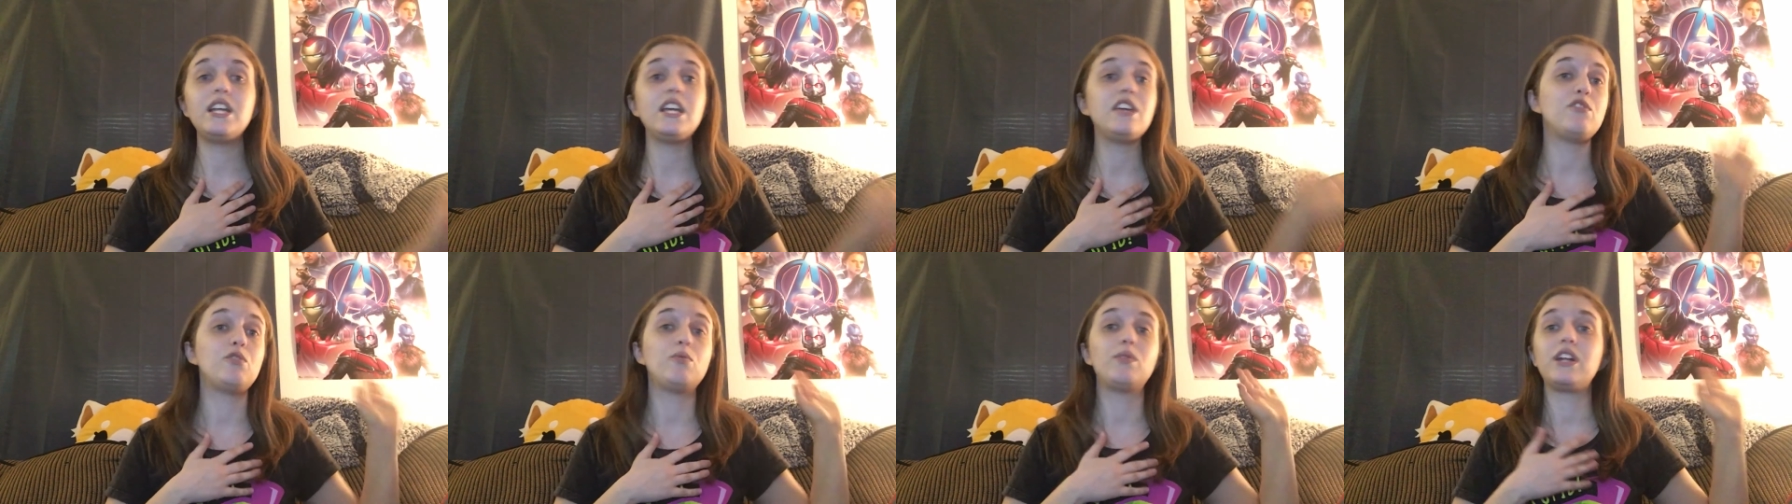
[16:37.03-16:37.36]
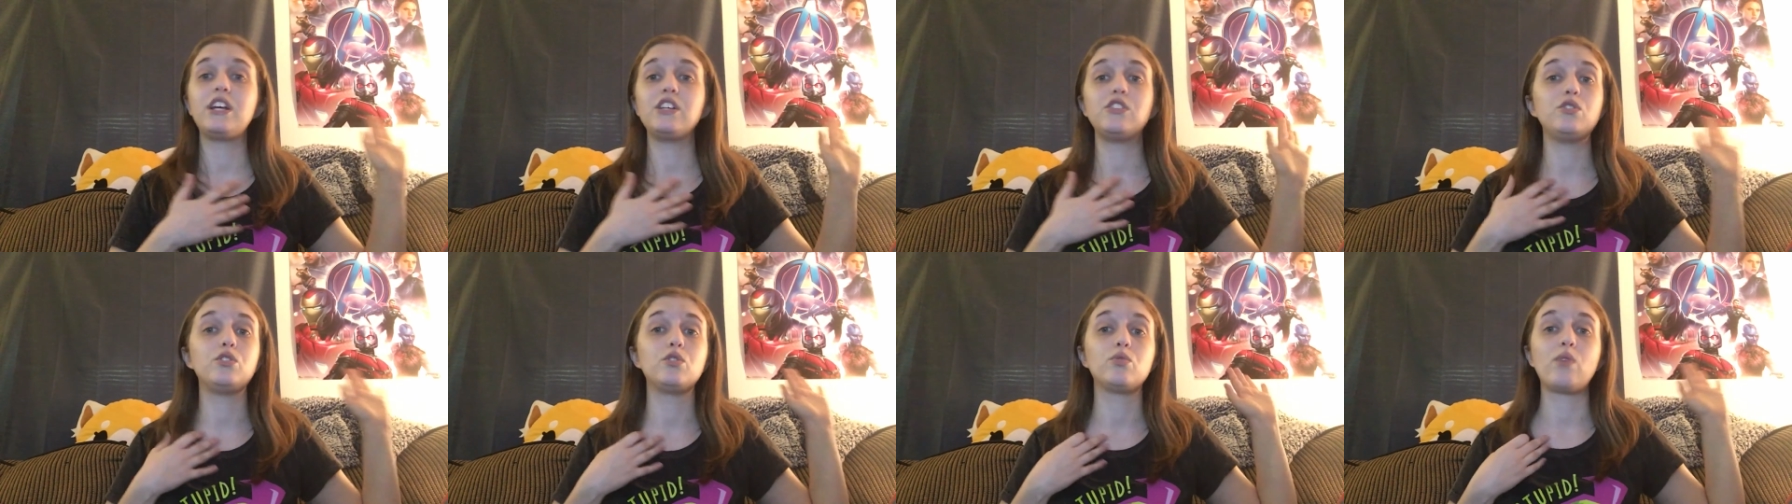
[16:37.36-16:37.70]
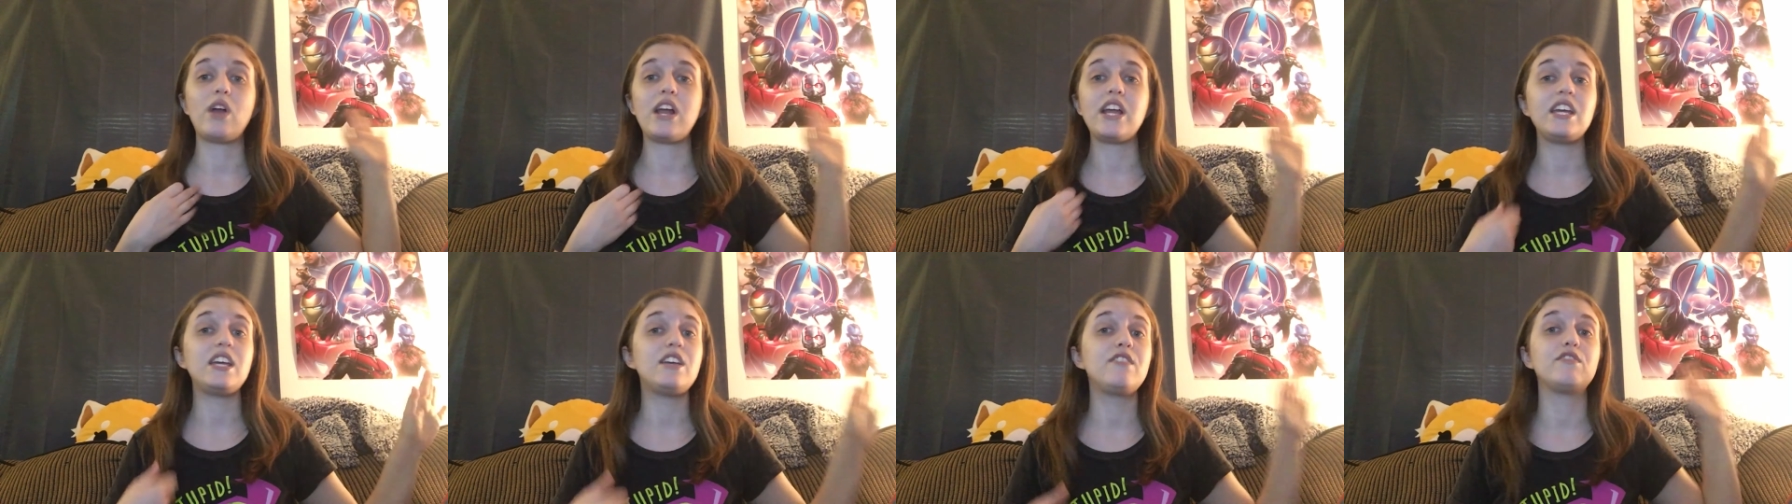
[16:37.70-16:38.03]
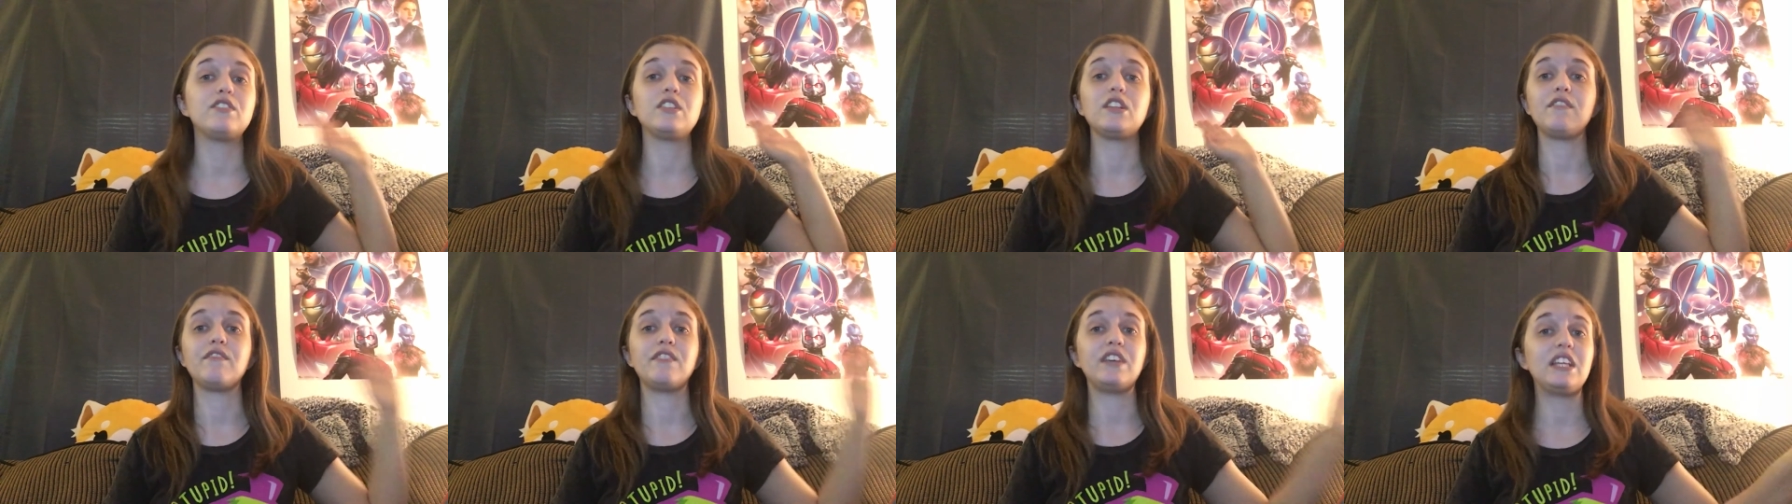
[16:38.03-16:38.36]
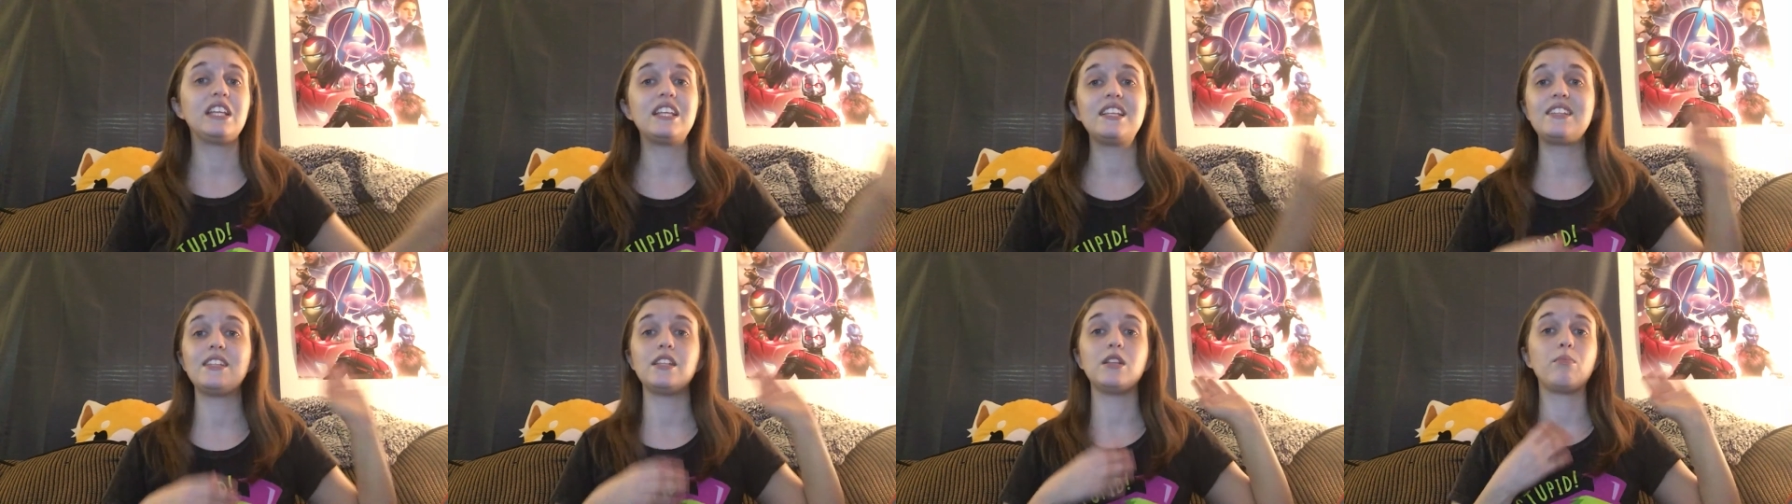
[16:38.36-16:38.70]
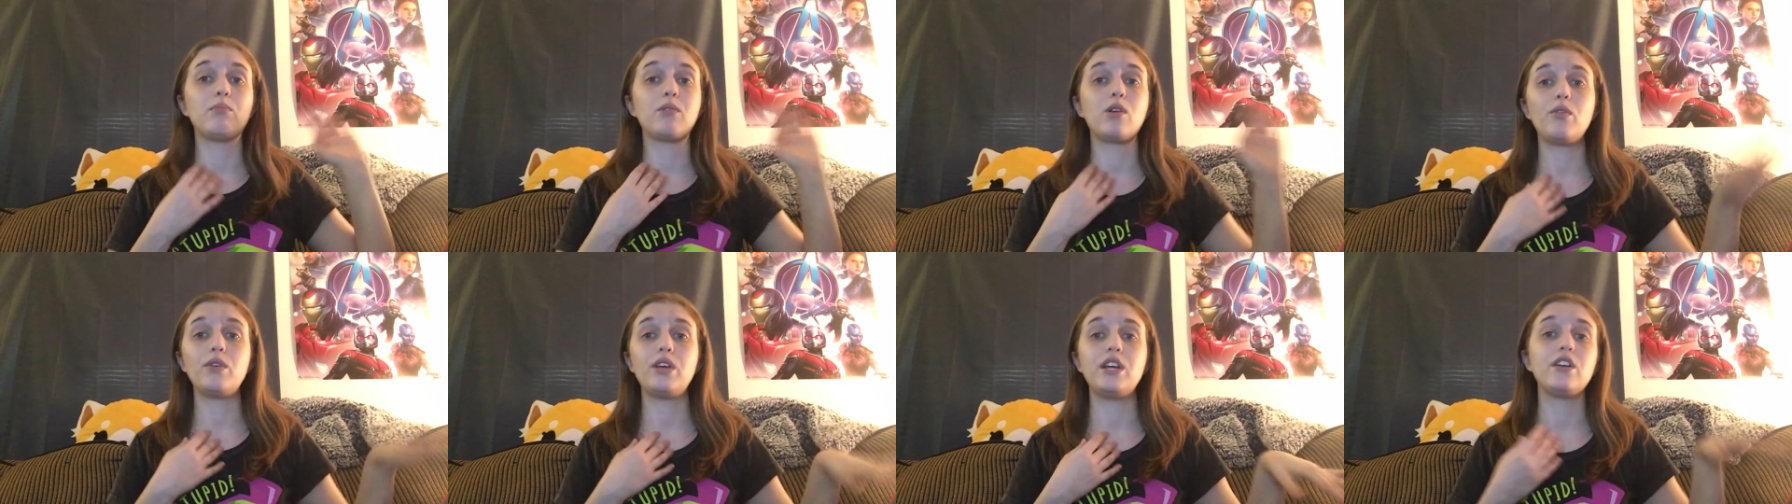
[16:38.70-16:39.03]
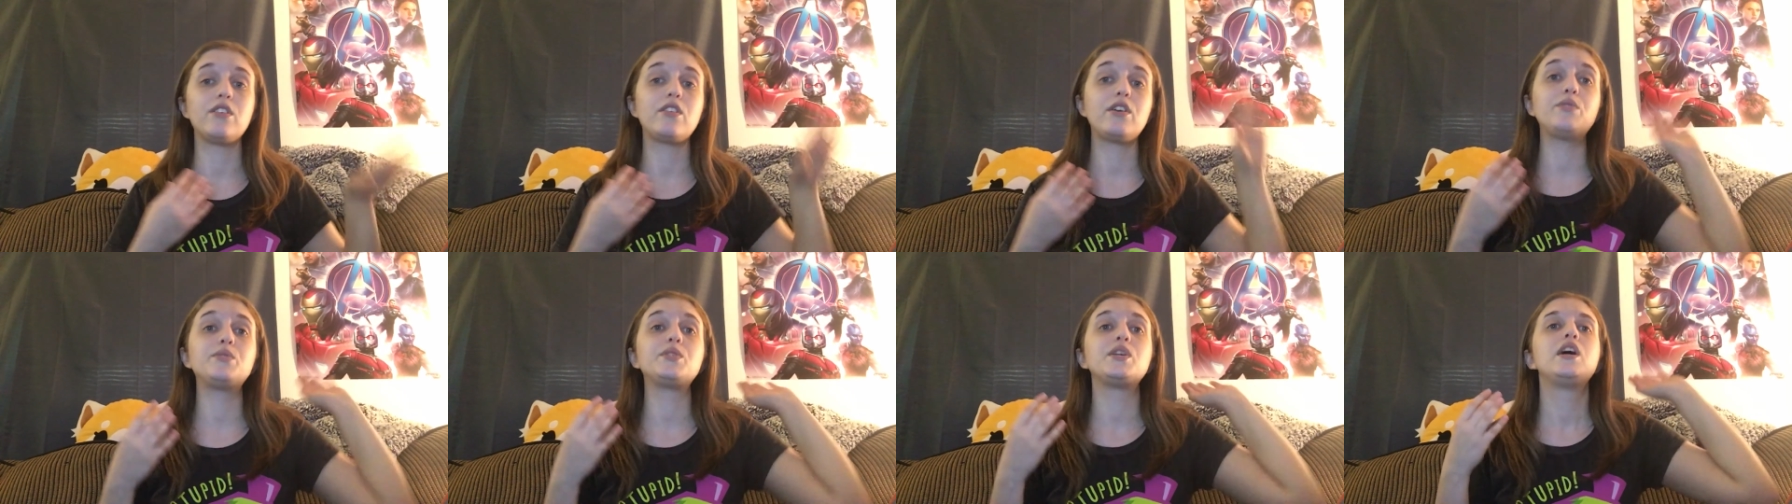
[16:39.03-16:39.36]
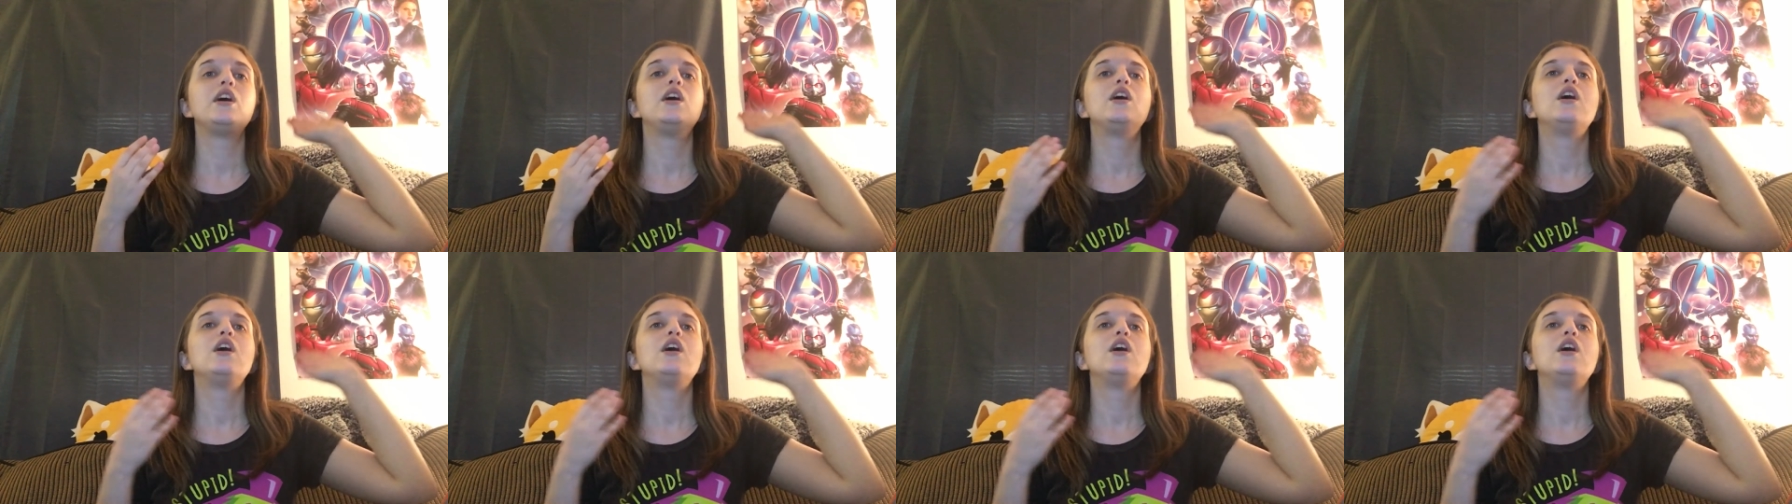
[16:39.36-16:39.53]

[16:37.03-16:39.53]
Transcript: Even when I do the ranking for the villains and the pro heroes,